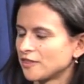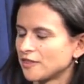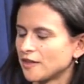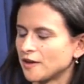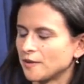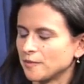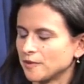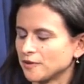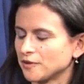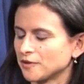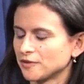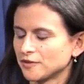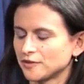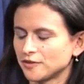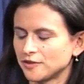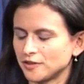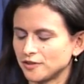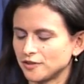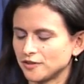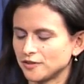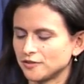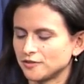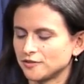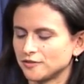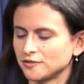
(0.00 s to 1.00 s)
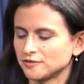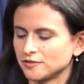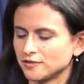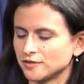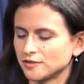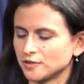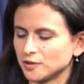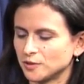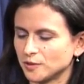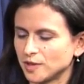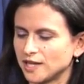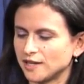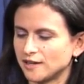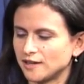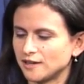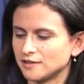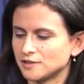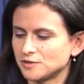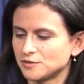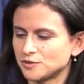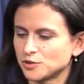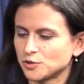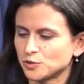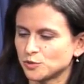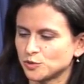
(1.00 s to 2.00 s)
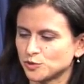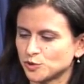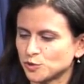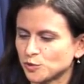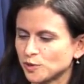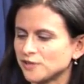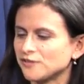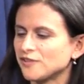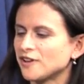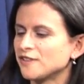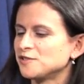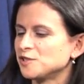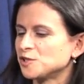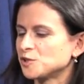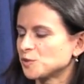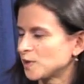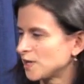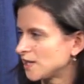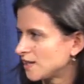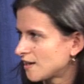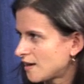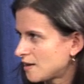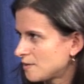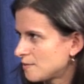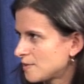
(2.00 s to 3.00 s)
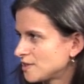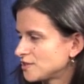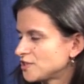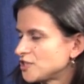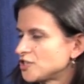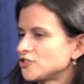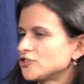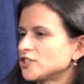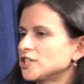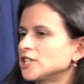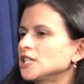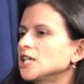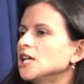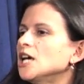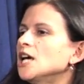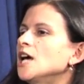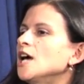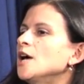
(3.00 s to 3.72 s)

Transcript: Um, they're, they're located at twenty-five to twenty-nine Main Street.